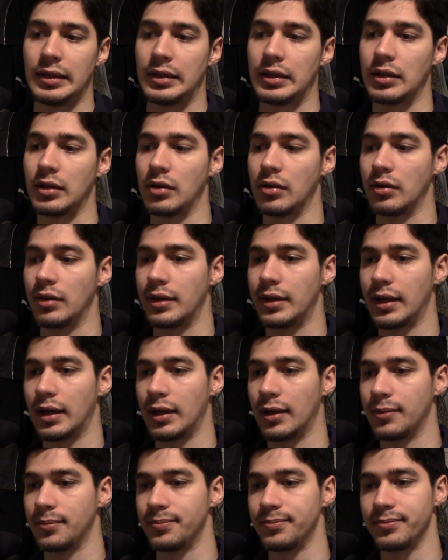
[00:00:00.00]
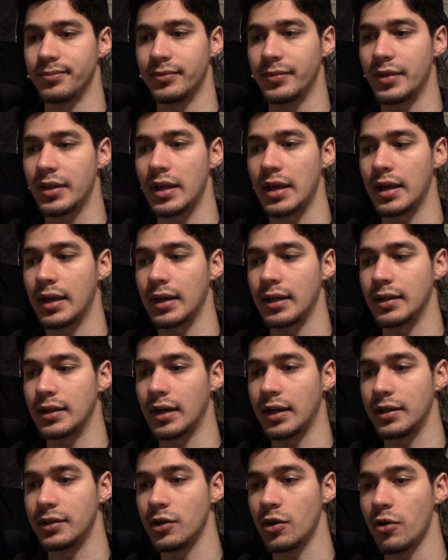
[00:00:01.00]
you know, and
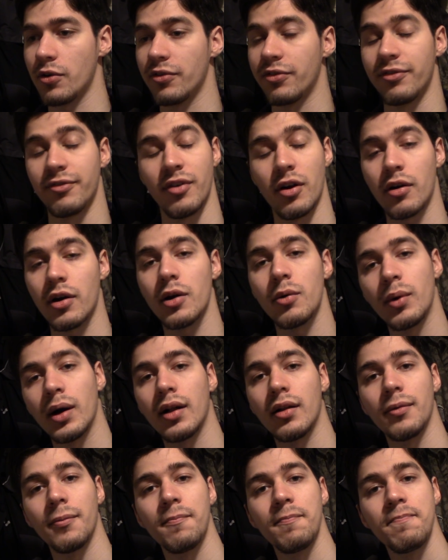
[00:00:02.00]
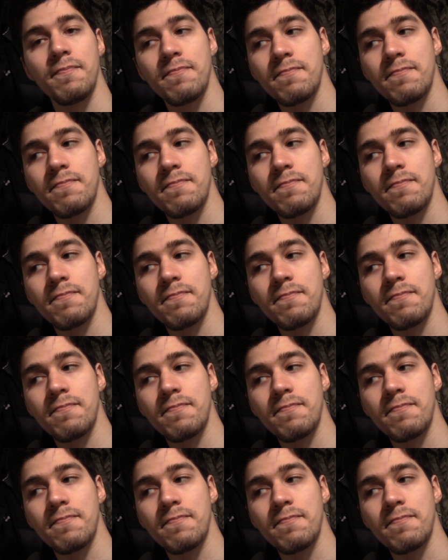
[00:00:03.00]
I know very well